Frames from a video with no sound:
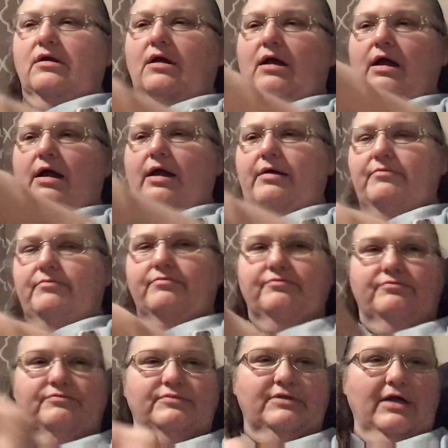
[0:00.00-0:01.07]
I'm
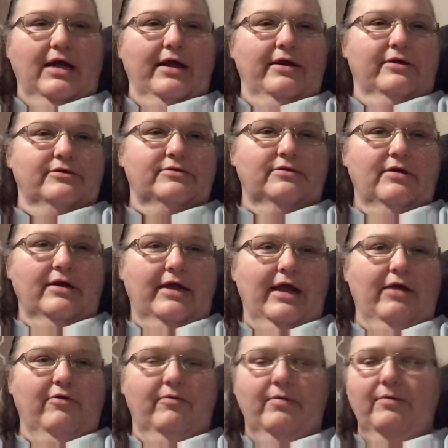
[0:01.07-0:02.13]
tired, so I
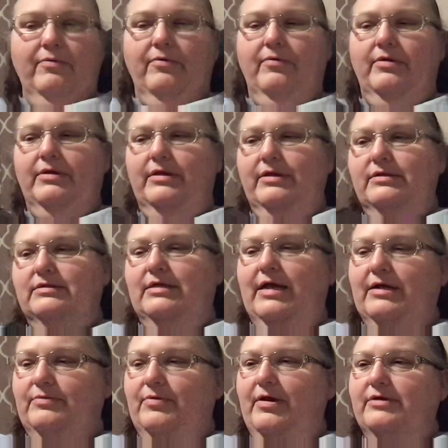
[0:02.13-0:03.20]
can't remember what the
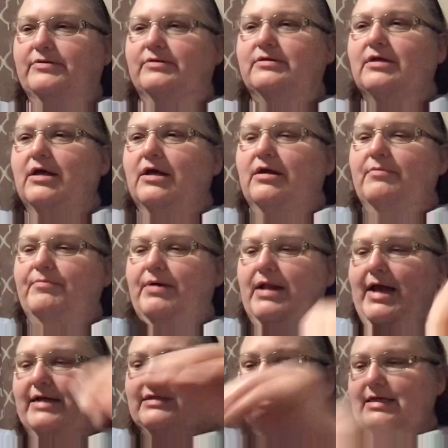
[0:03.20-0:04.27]
exact price was, but
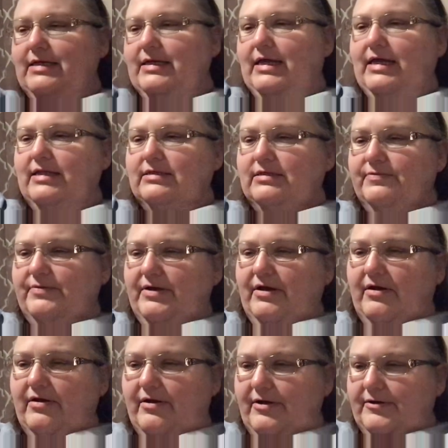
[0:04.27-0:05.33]
I did get some
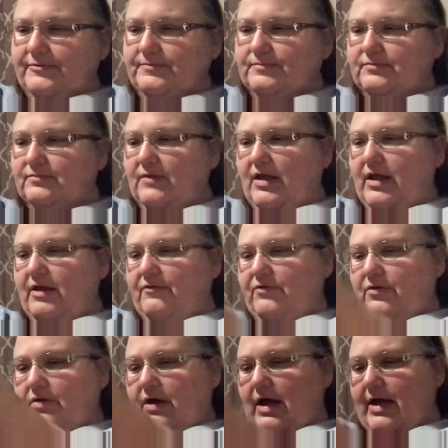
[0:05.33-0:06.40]
yarn, and if you
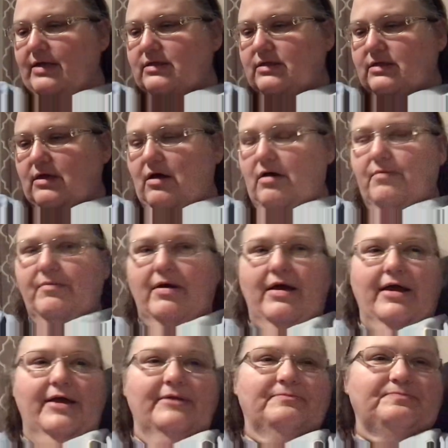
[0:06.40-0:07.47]
guys saw
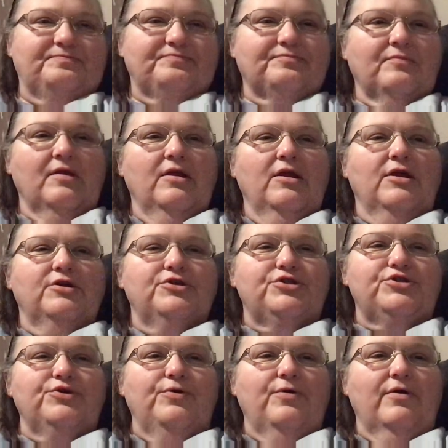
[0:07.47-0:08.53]
my
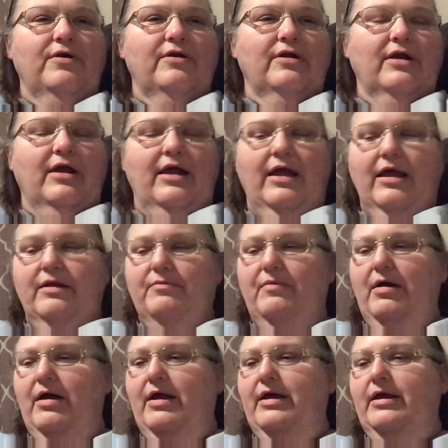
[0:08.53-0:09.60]
short and
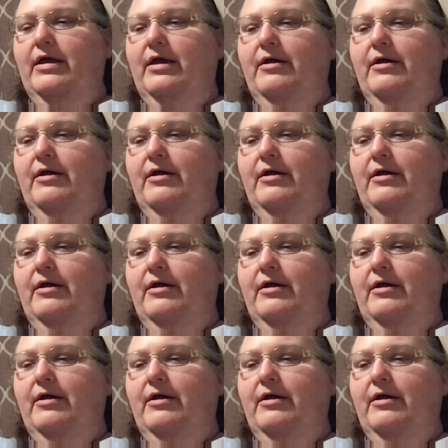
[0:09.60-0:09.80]
my